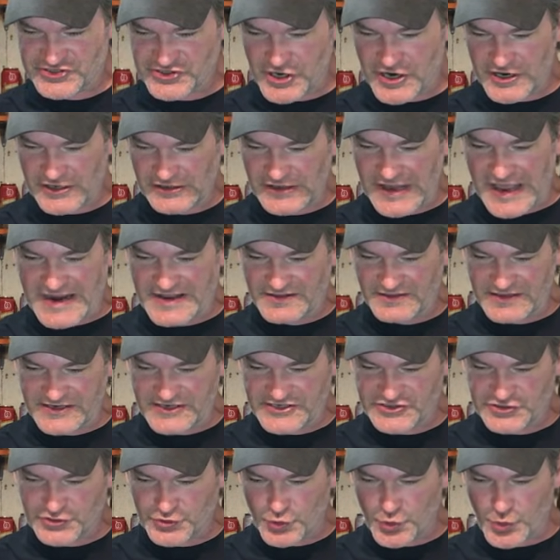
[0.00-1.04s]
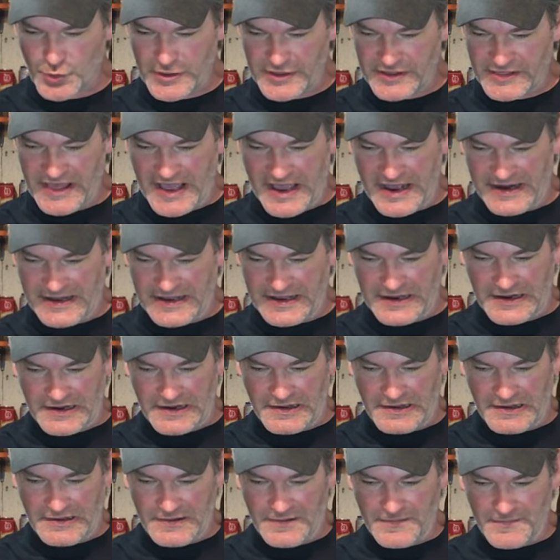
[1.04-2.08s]
just start lightly screwing that
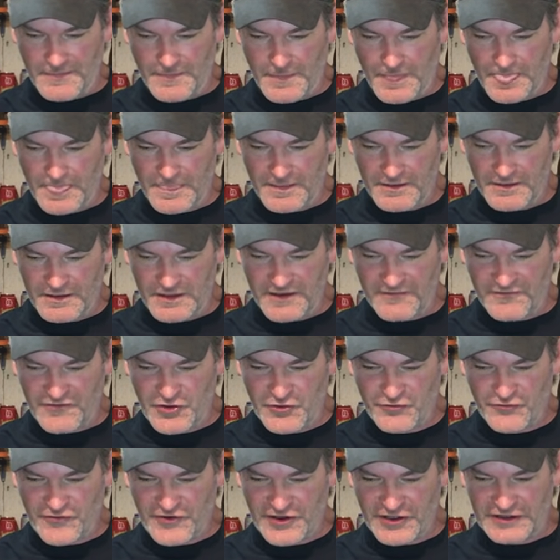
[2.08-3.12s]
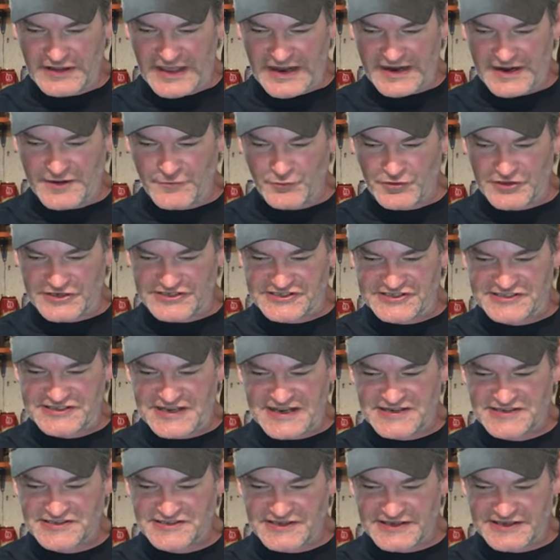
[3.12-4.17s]
in. If you feel any
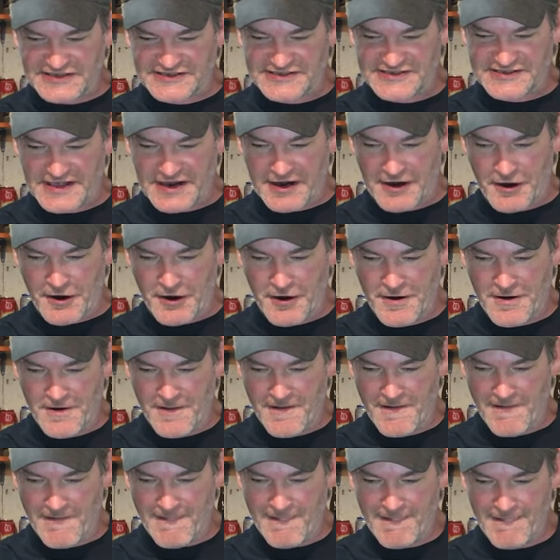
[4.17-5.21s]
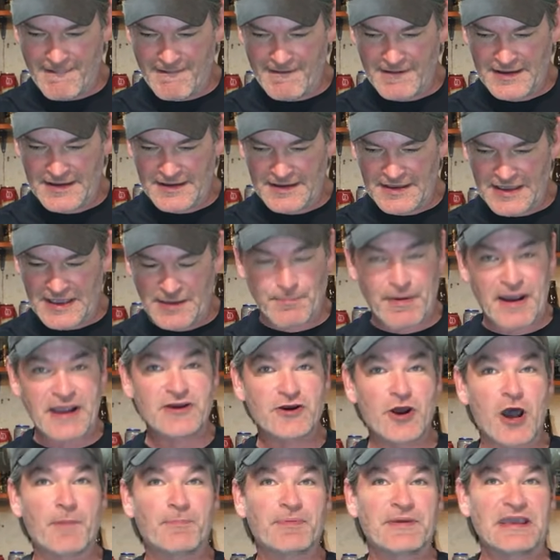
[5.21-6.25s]
resistance there, it
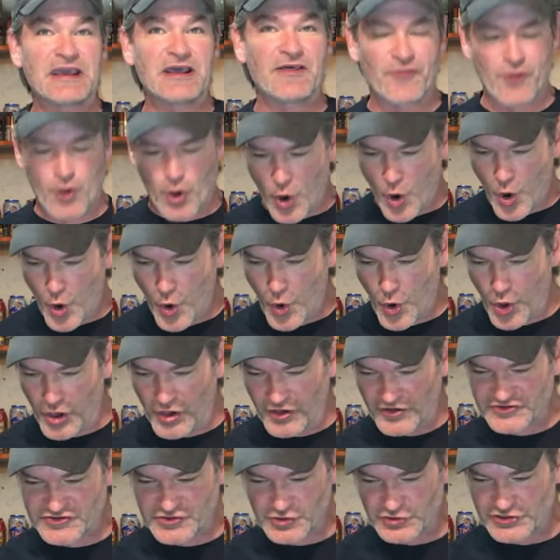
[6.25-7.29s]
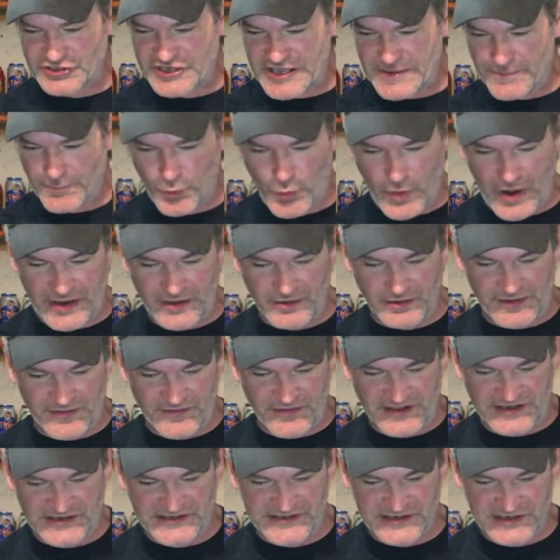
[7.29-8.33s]
might not be in the hole, so keep
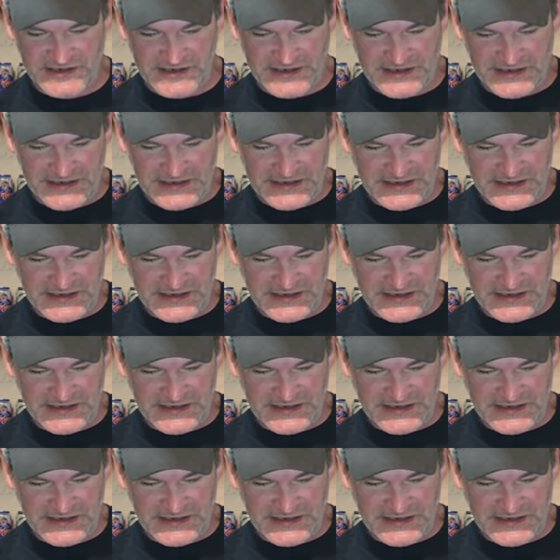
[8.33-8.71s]
wiggling this.